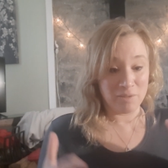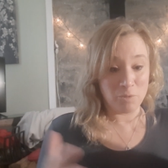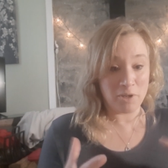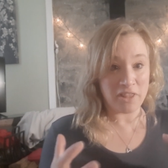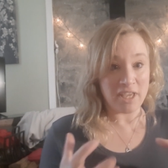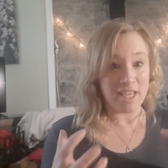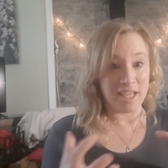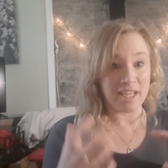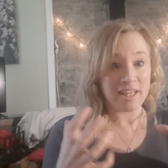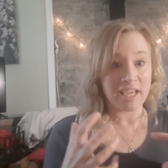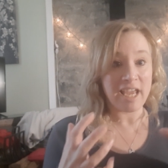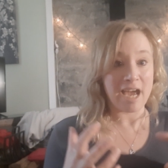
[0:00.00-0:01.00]

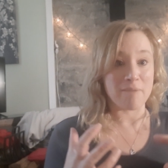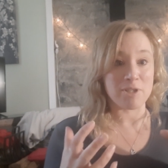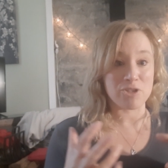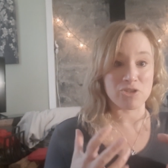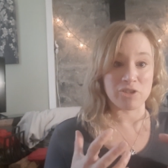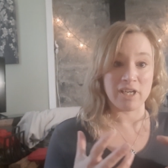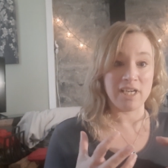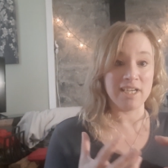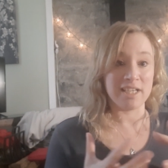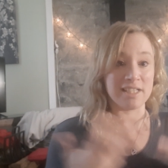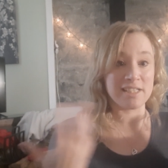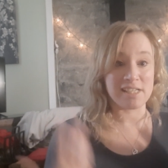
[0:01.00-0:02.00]
within the
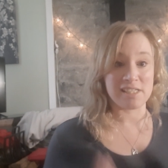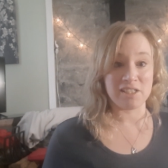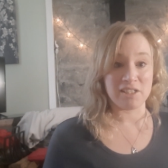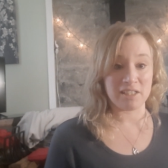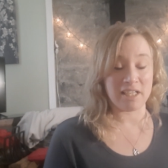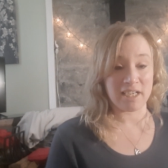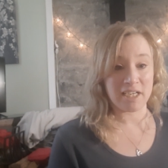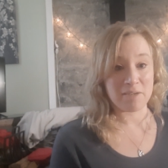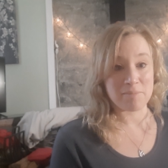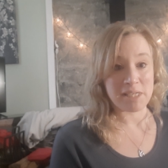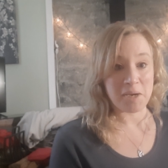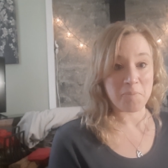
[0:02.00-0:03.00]
cabinetry, and it doesn't look like it
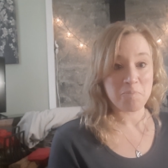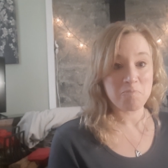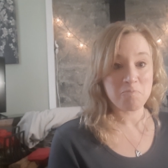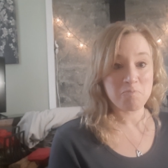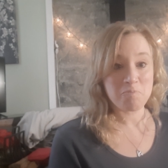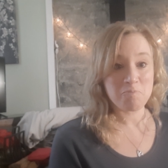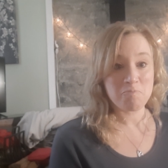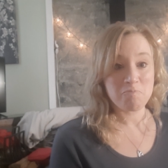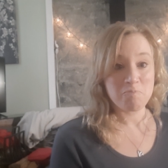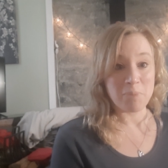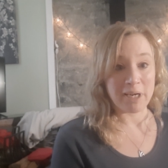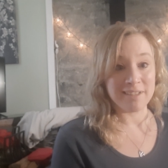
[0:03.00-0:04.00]
comes out.
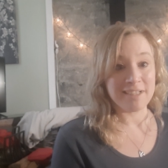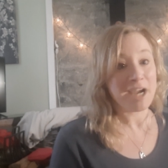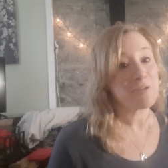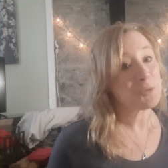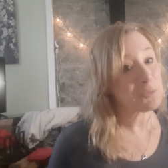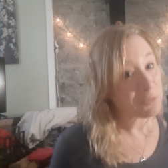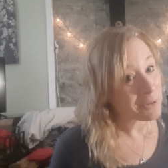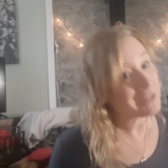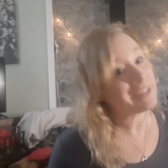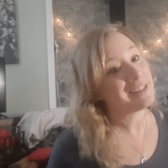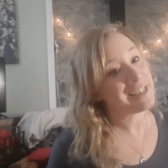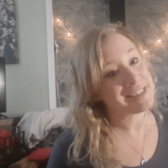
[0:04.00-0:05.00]
but I would
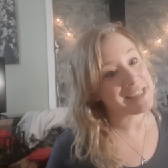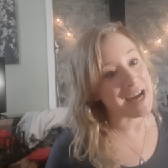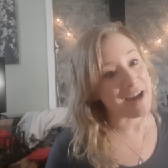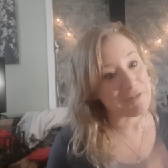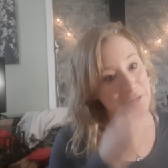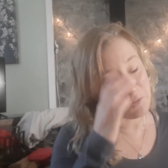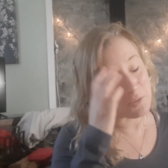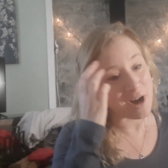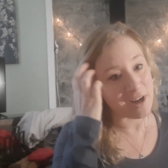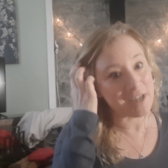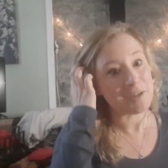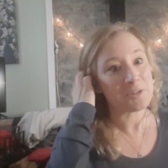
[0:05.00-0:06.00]
really like to have
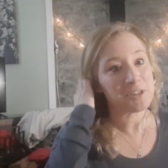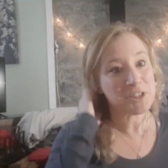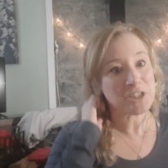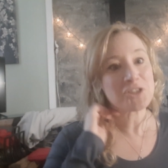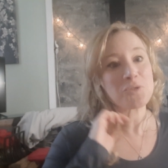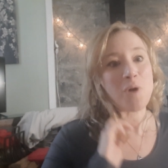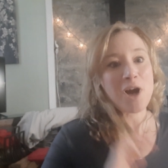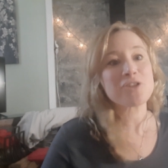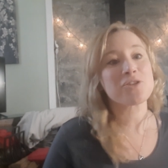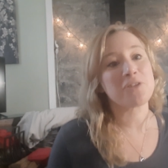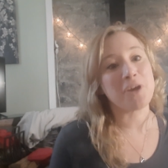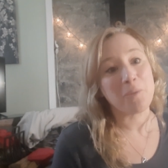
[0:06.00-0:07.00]
a
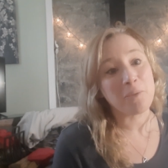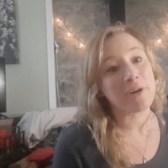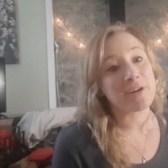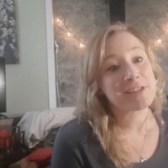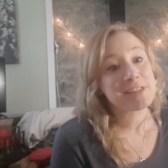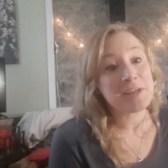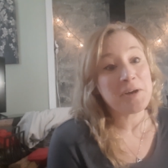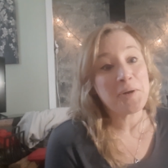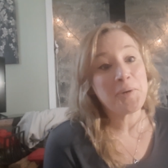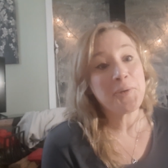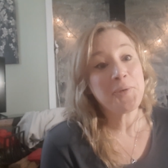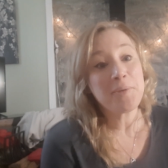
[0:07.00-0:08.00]
dishwasher that works.
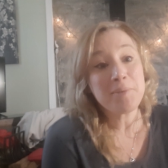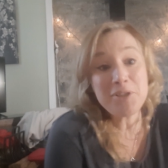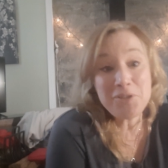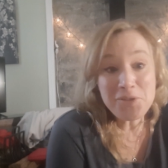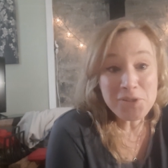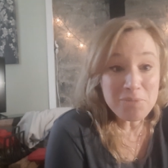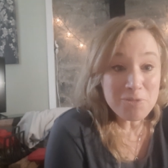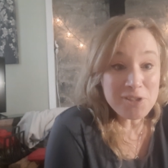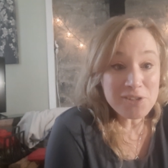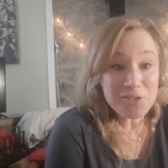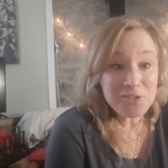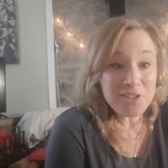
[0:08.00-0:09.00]
So I'm going to do some
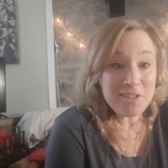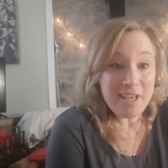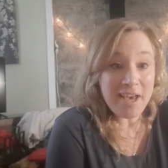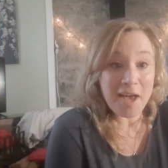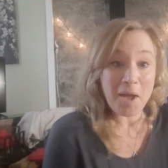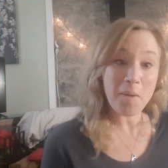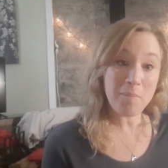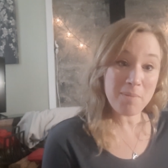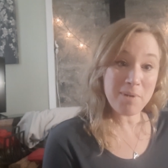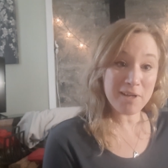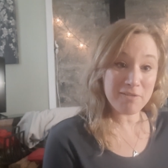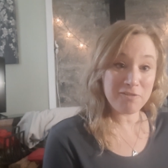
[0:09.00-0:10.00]
research on that, and
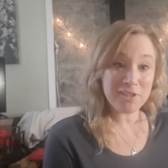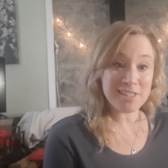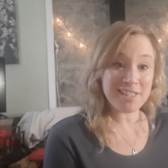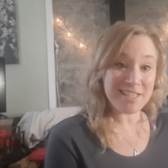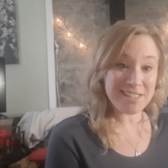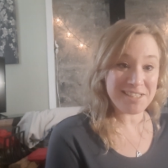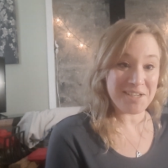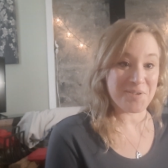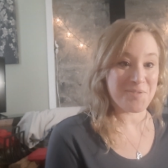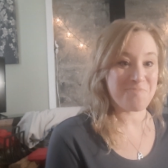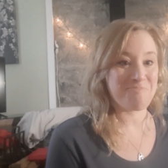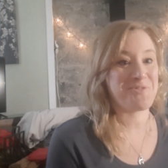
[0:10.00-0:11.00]
maybe I can fix that
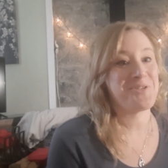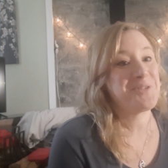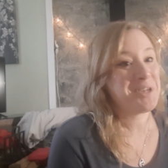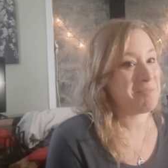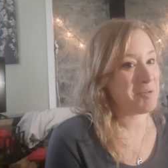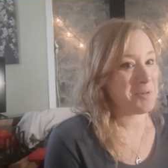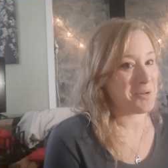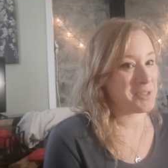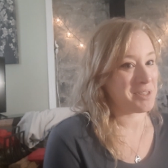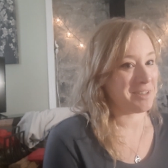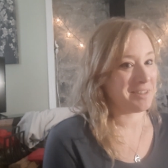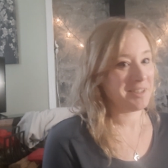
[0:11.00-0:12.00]
too. So I'll keep you
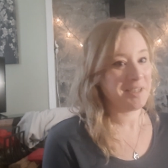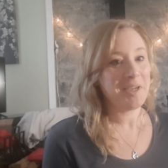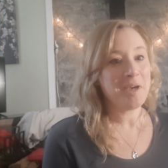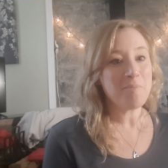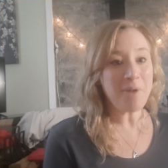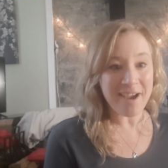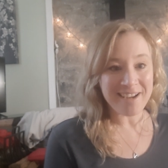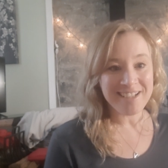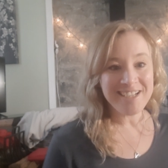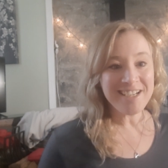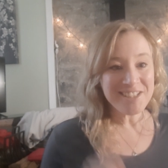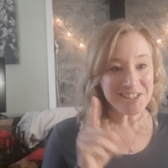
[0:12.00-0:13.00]
posted. But
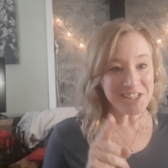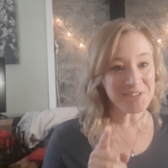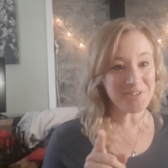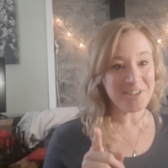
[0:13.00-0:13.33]
just